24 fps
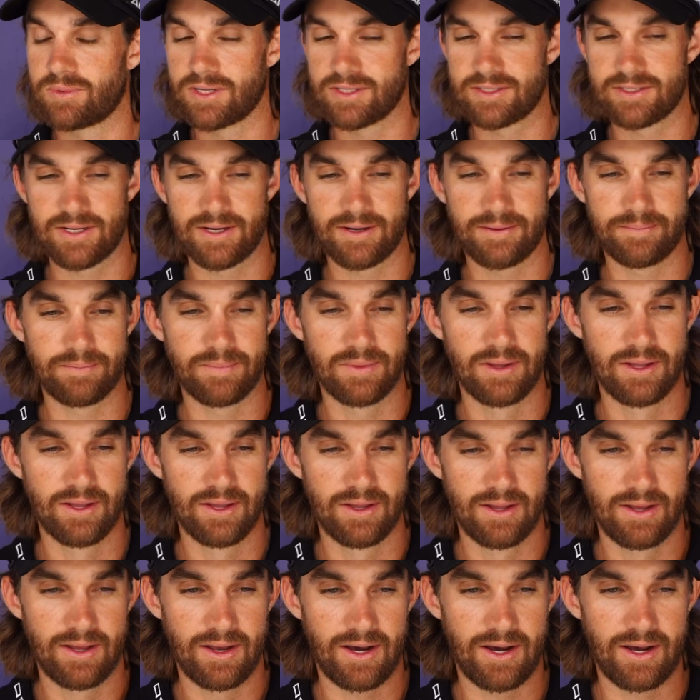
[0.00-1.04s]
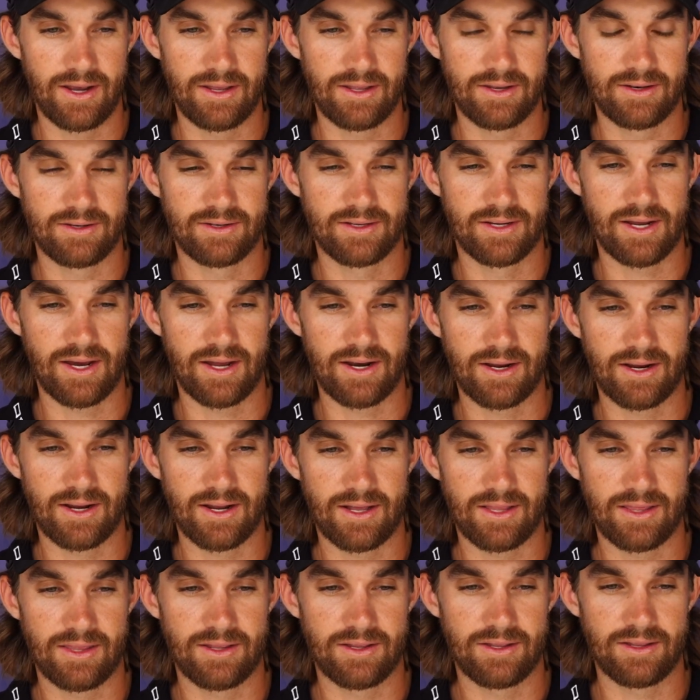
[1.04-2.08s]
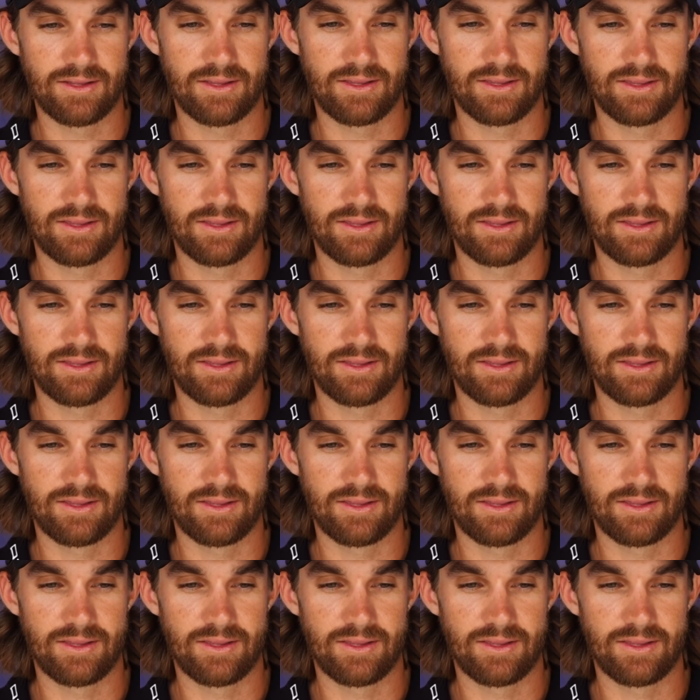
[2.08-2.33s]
But um, I had kind of got the,